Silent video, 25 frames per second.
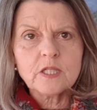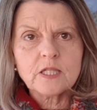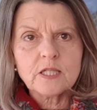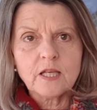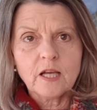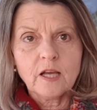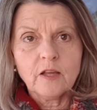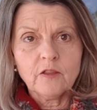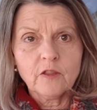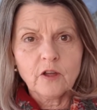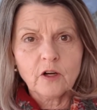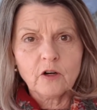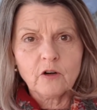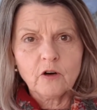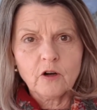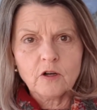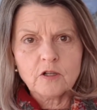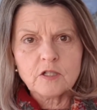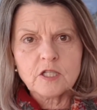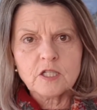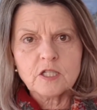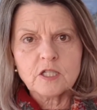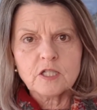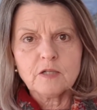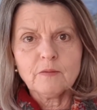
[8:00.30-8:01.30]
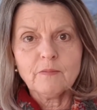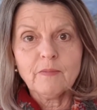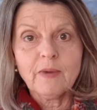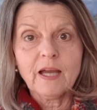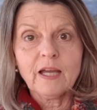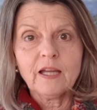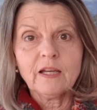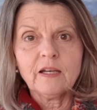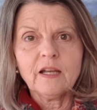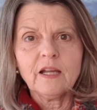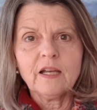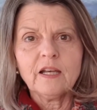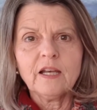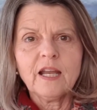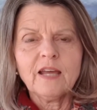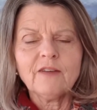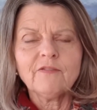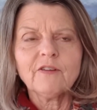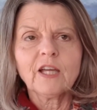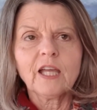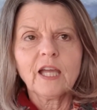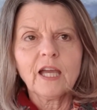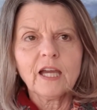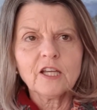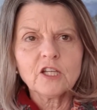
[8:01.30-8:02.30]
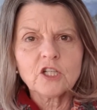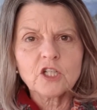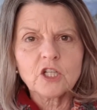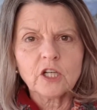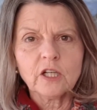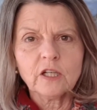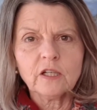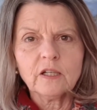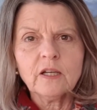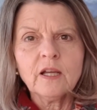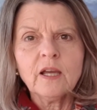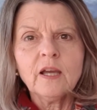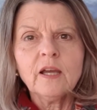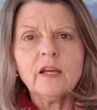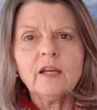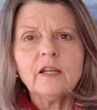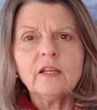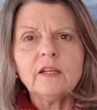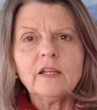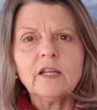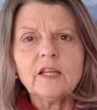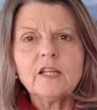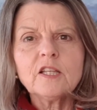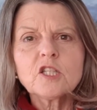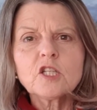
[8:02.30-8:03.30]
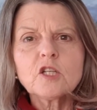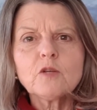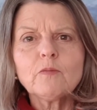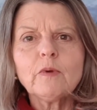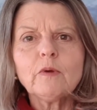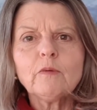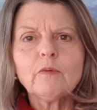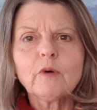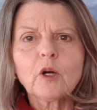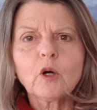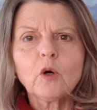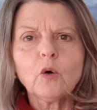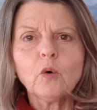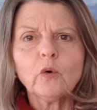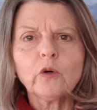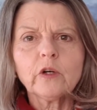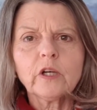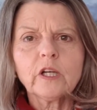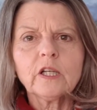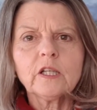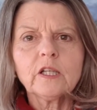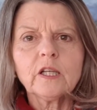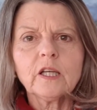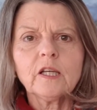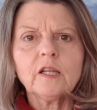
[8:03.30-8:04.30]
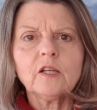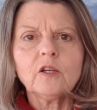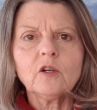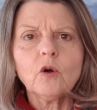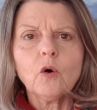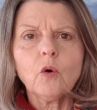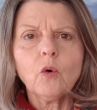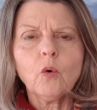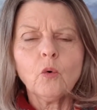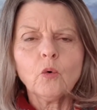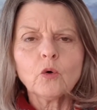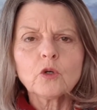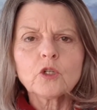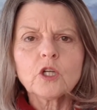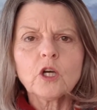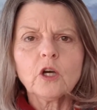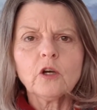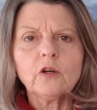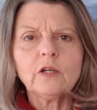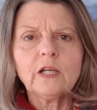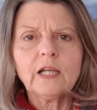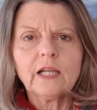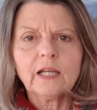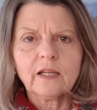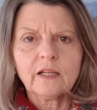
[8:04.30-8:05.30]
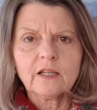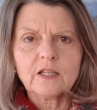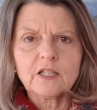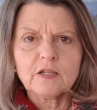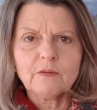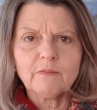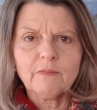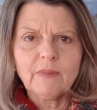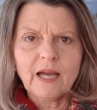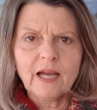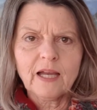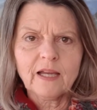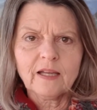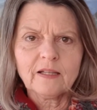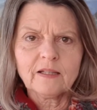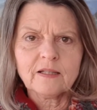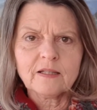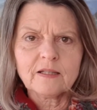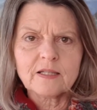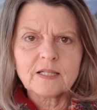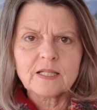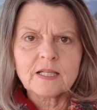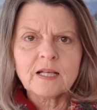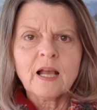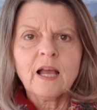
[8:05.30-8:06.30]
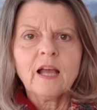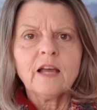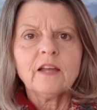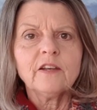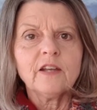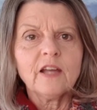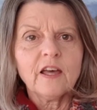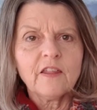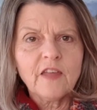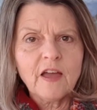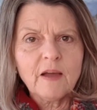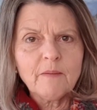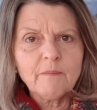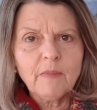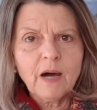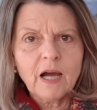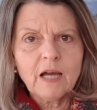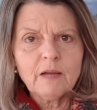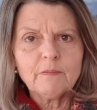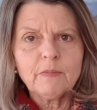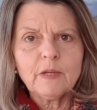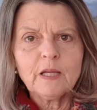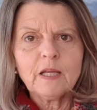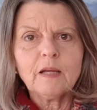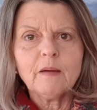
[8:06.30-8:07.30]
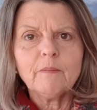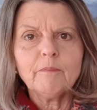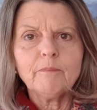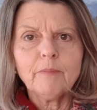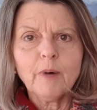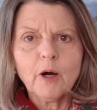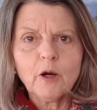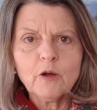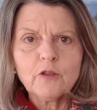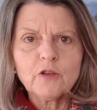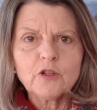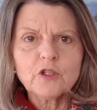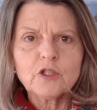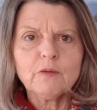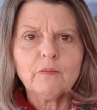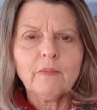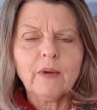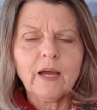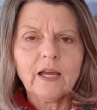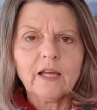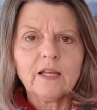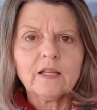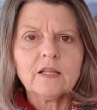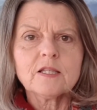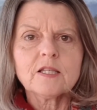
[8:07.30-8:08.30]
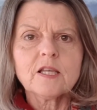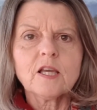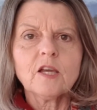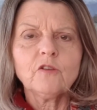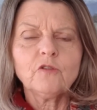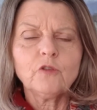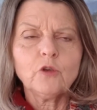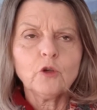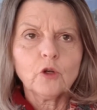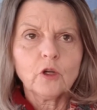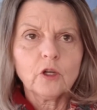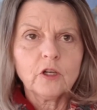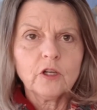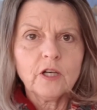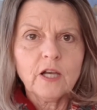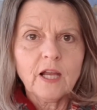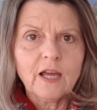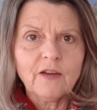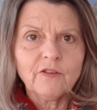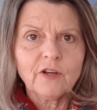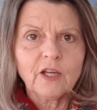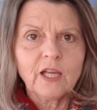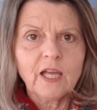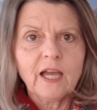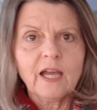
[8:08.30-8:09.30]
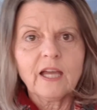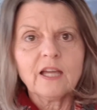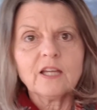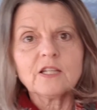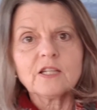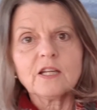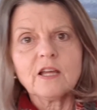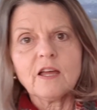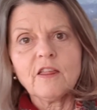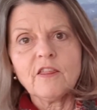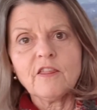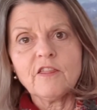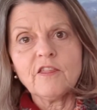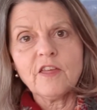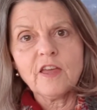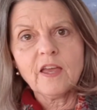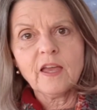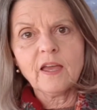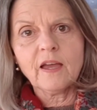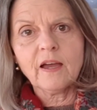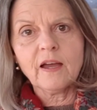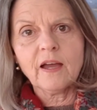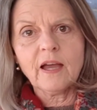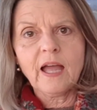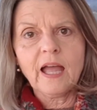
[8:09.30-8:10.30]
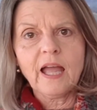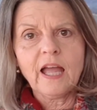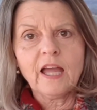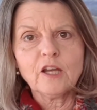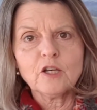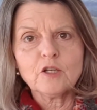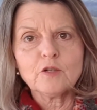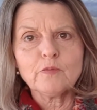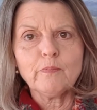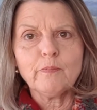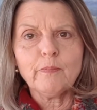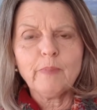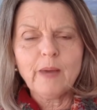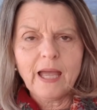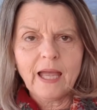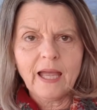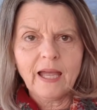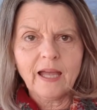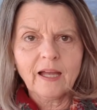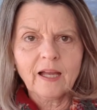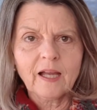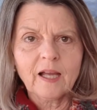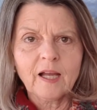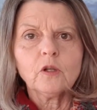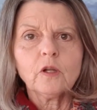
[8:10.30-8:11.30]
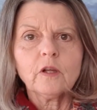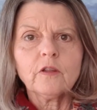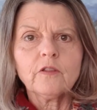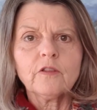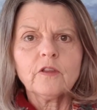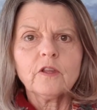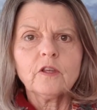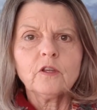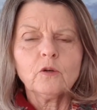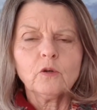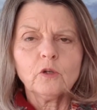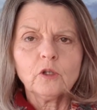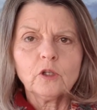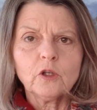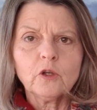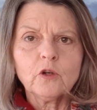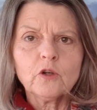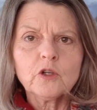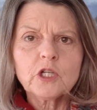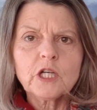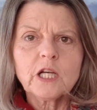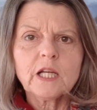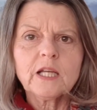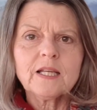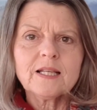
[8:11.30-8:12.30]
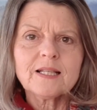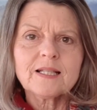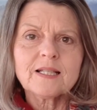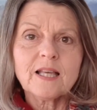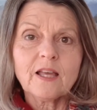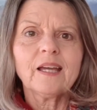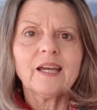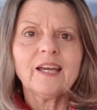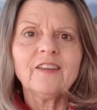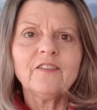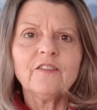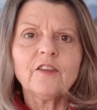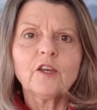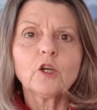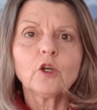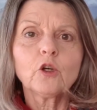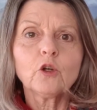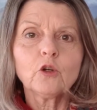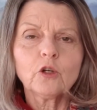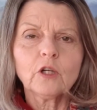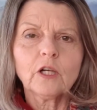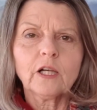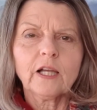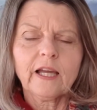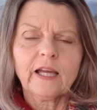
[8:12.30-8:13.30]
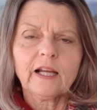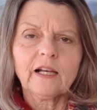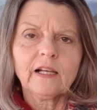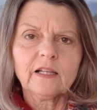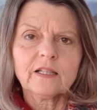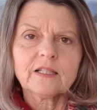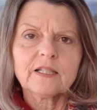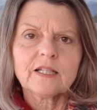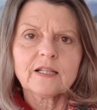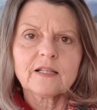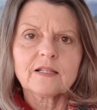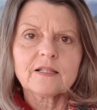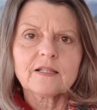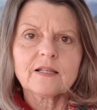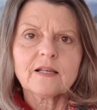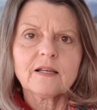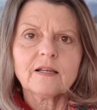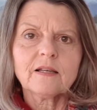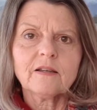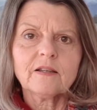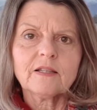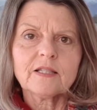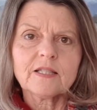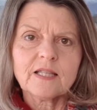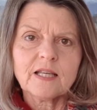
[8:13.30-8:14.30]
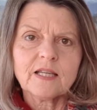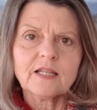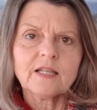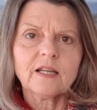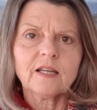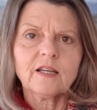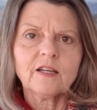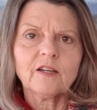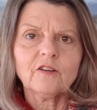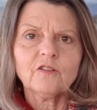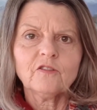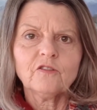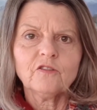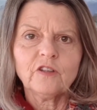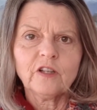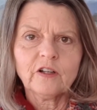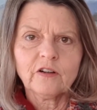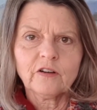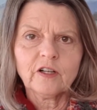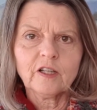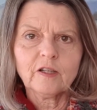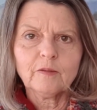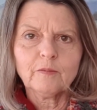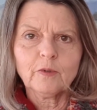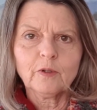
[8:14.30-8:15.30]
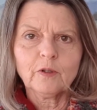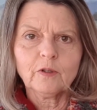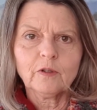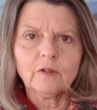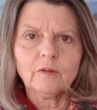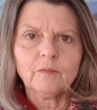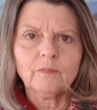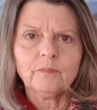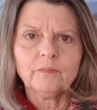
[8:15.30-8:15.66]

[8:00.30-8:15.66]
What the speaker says: in the cross-domain navigation needs to be recorded in auto-linked domains. Now that might be both domains if you can navigate there and back. You'll usually set in the Google Analytics setting variable.